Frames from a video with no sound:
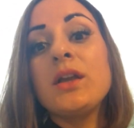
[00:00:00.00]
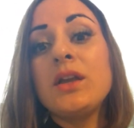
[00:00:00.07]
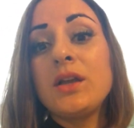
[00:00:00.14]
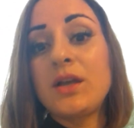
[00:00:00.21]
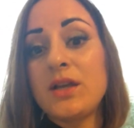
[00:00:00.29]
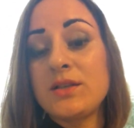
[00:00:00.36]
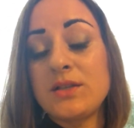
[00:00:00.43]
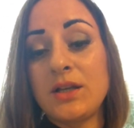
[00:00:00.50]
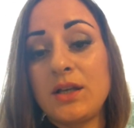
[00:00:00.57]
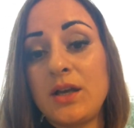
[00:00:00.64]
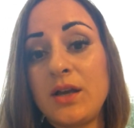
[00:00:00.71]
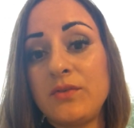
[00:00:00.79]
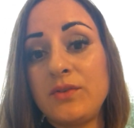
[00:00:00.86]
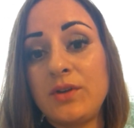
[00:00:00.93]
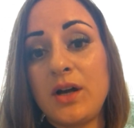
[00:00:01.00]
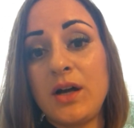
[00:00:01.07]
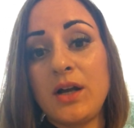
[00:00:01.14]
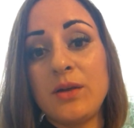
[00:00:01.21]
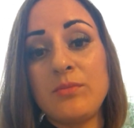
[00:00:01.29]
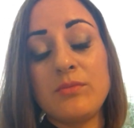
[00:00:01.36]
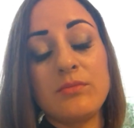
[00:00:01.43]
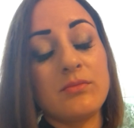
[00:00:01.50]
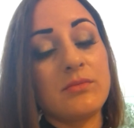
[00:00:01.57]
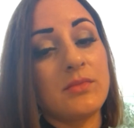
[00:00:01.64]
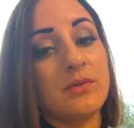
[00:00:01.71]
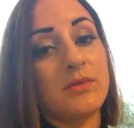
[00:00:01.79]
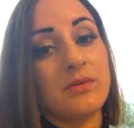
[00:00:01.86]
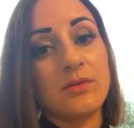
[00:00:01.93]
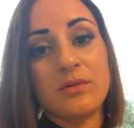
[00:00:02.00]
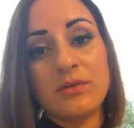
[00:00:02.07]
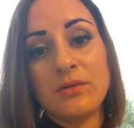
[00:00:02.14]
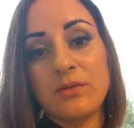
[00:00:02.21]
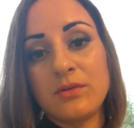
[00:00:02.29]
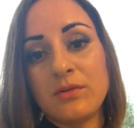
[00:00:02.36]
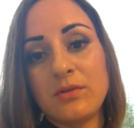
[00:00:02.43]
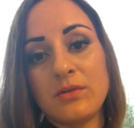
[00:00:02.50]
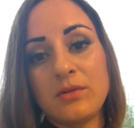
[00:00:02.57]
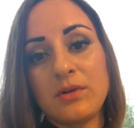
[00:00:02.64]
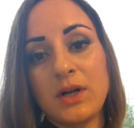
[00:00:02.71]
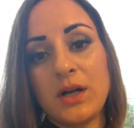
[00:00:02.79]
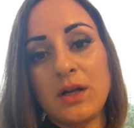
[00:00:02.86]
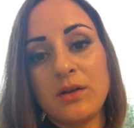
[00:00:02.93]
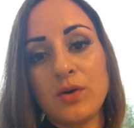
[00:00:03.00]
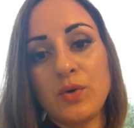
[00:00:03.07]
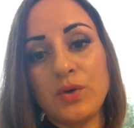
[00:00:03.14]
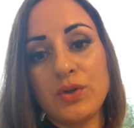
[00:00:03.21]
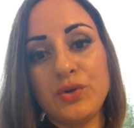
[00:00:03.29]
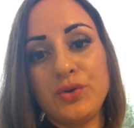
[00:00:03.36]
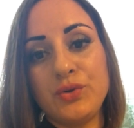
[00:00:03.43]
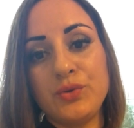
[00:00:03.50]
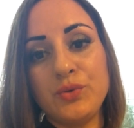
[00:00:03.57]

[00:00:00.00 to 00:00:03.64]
In case I have time, I'm going